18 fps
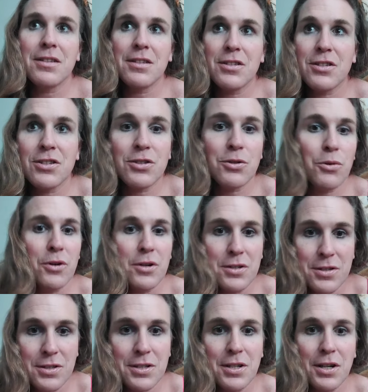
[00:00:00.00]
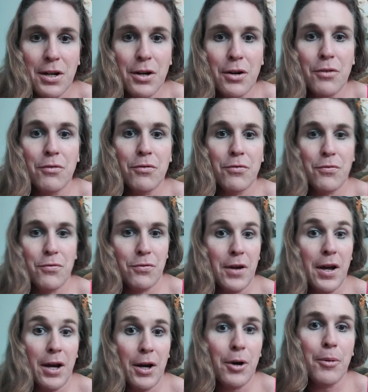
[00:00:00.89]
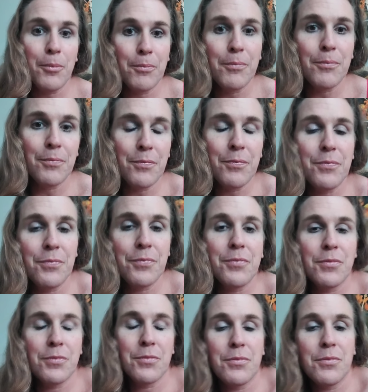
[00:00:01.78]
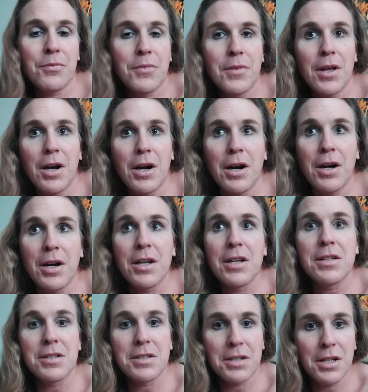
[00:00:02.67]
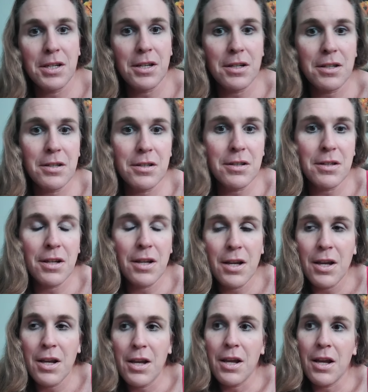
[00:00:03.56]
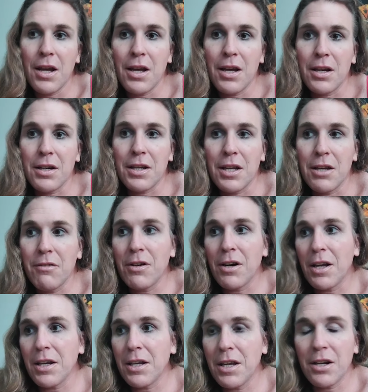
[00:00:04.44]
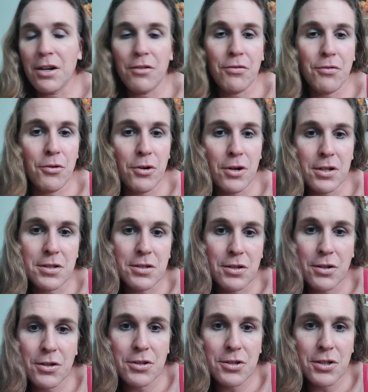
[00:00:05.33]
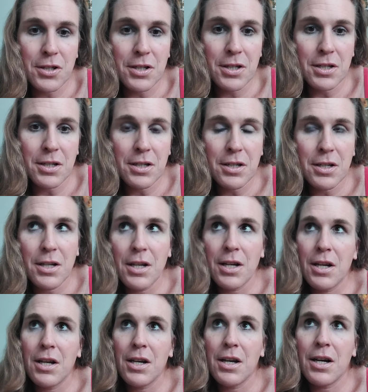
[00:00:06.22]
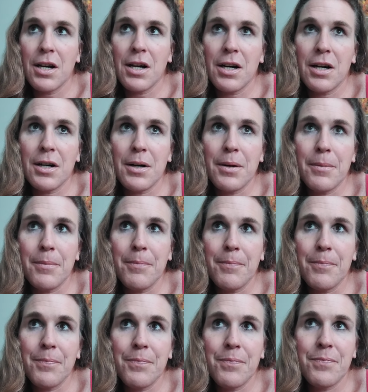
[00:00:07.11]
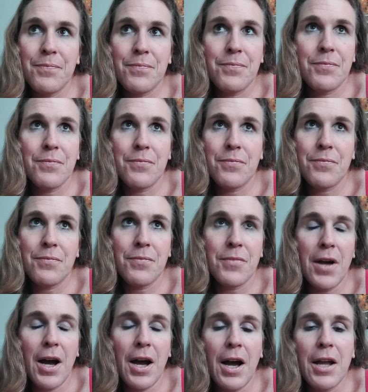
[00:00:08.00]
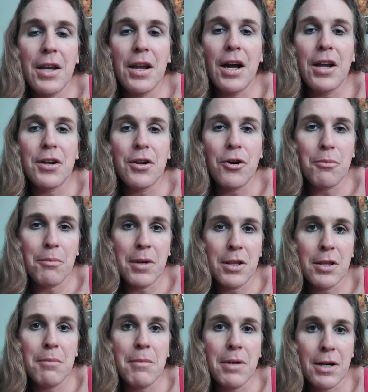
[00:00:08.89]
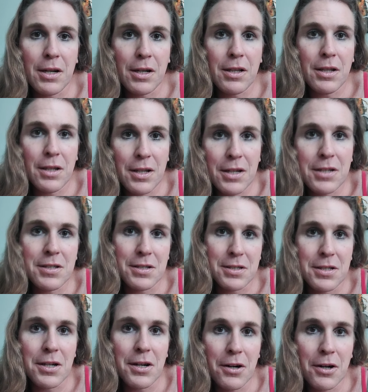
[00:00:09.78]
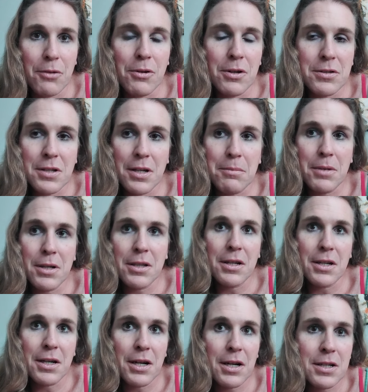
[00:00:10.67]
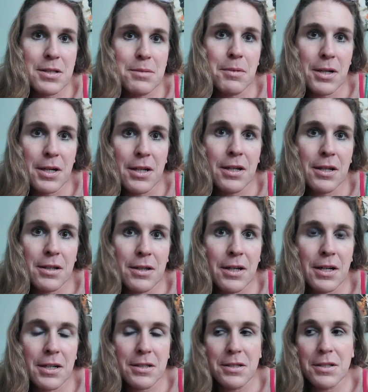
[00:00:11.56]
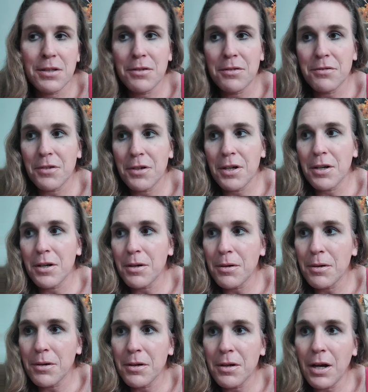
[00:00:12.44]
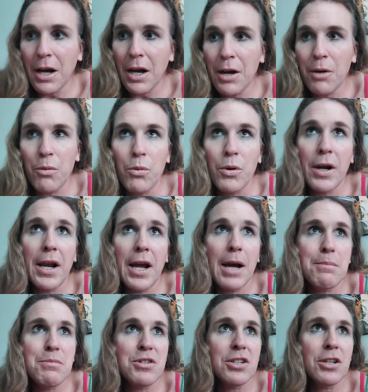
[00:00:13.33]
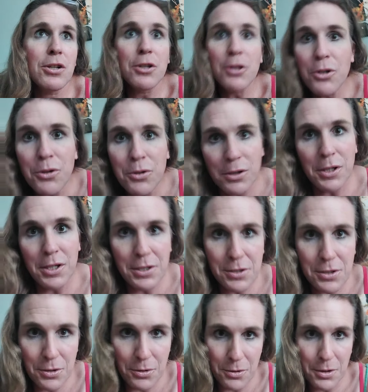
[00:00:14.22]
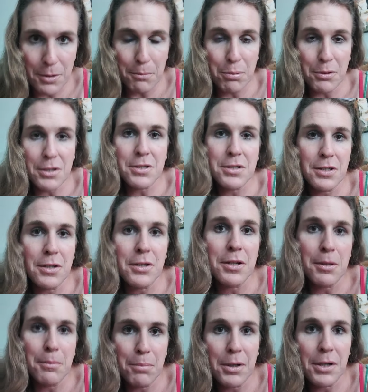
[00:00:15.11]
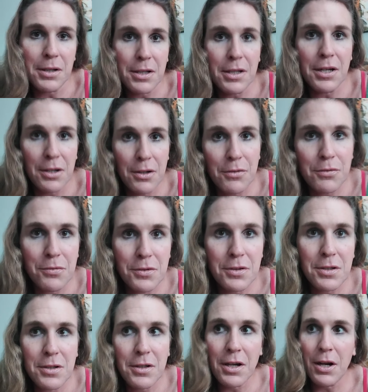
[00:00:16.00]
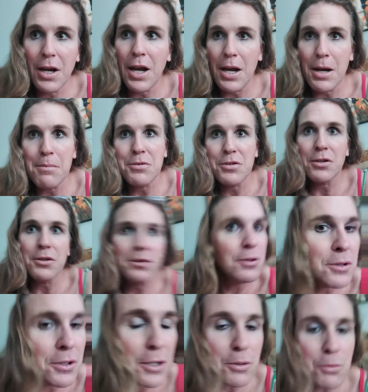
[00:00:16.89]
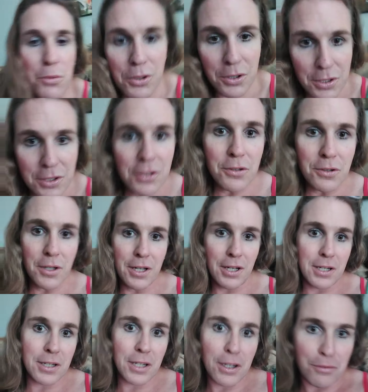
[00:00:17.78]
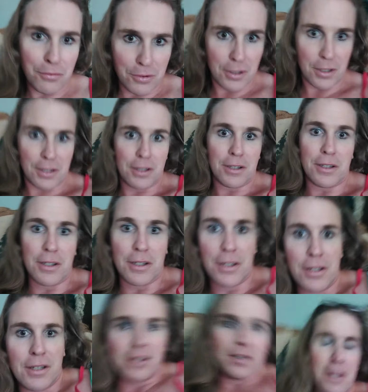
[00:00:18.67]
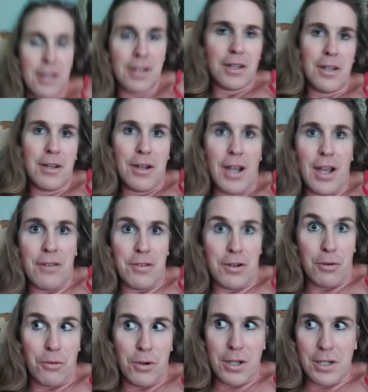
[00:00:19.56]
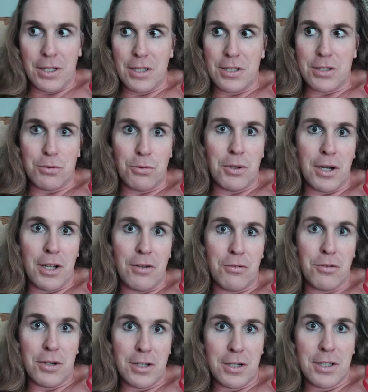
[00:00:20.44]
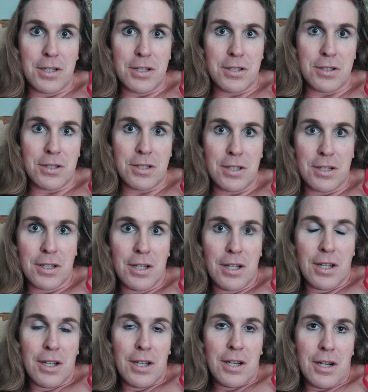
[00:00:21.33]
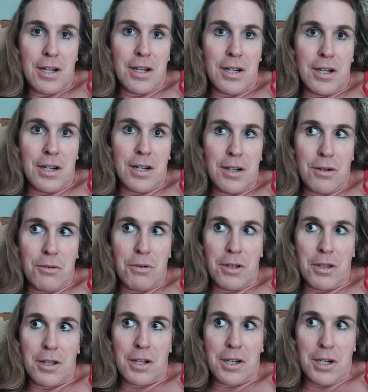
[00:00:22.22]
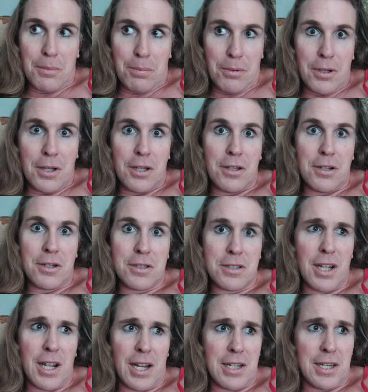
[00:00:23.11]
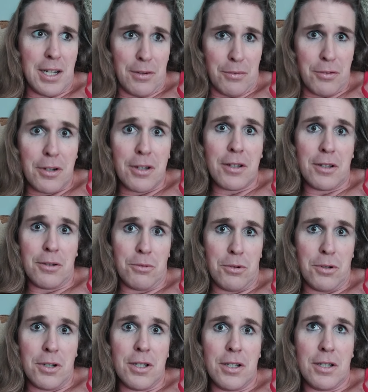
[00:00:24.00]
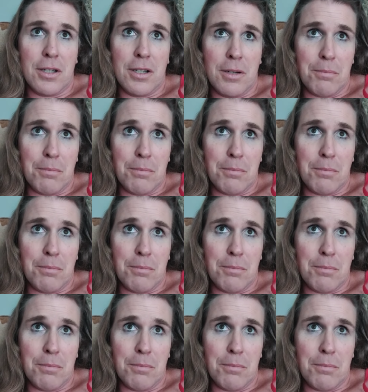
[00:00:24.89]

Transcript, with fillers: source of help uh, is needed. And given I can't afford a surgery, um, I, I don't mean the medically necessary ones. I mean the cosmetic elective. Uh, I would absolutely do the Brazilian butt lift. I absolutely would do that, definitely. Having witnessed what I've witnessed uh, with a couple others, I definitely would.